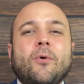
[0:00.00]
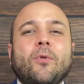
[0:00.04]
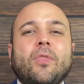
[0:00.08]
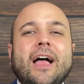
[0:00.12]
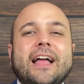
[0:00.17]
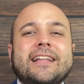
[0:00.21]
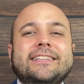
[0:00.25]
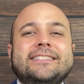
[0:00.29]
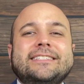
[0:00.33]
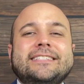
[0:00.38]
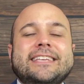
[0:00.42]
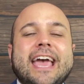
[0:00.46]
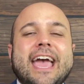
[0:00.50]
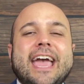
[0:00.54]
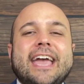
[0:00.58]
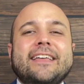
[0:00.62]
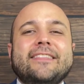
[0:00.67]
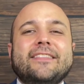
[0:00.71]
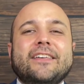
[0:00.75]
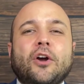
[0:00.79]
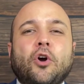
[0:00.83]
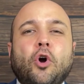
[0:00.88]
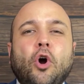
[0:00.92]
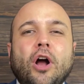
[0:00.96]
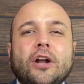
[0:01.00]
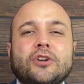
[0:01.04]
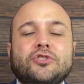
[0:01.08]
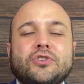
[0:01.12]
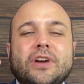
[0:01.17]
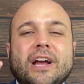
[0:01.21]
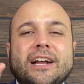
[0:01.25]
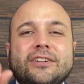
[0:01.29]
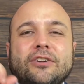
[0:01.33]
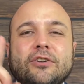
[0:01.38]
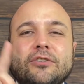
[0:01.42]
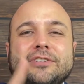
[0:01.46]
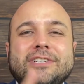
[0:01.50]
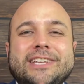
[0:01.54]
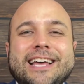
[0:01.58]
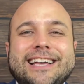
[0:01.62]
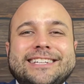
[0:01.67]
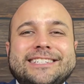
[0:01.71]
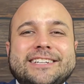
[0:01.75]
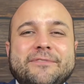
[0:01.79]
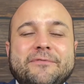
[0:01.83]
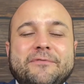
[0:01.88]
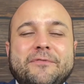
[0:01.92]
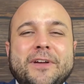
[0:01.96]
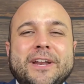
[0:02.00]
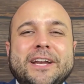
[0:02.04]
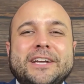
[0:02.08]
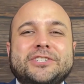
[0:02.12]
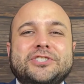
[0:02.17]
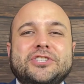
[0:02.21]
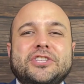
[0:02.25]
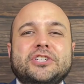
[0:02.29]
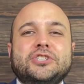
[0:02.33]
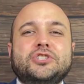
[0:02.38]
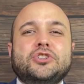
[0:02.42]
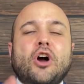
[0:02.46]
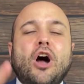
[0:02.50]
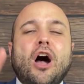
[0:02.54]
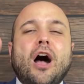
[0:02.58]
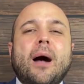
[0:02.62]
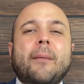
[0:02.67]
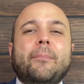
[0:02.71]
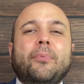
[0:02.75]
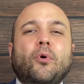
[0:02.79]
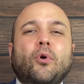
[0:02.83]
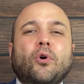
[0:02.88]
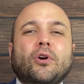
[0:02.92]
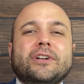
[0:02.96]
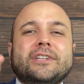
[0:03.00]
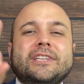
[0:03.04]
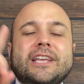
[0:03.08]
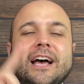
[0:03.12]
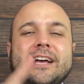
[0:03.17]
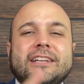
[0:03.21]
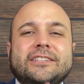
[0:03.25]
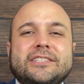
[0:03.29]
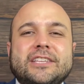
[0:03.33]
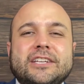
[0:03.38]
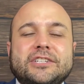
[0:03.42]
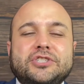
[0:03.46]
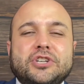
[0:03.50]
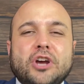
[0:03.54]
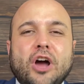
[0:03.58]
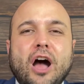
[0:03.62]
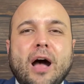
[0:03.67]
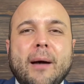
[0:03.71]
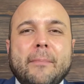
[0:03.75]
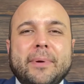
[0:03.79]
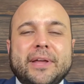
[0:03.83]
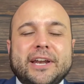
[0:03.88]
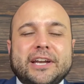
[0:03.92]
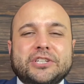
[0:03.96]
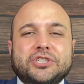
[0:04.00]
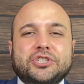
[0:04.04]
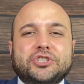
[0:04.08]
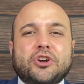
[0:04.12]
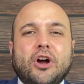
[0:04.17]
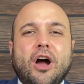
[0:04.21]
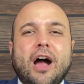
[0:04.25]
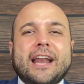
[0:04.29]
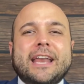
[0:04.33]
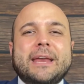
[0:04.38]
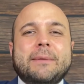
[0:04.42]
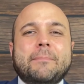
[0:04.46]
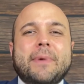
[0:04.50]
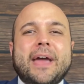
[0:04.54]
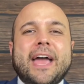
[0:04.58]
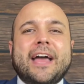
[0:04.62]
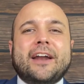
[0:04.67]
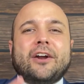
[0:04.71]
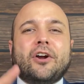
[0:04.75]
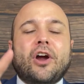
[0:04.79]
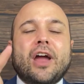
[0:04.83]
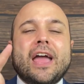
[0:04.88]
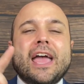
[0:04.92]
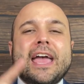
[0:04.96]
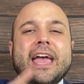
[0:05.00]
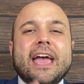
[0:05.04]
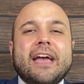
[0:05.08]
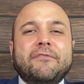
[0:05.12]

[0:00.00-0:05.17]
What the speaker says: Let's say the contractor doesn't finish the job or does the job in a shoddy manner.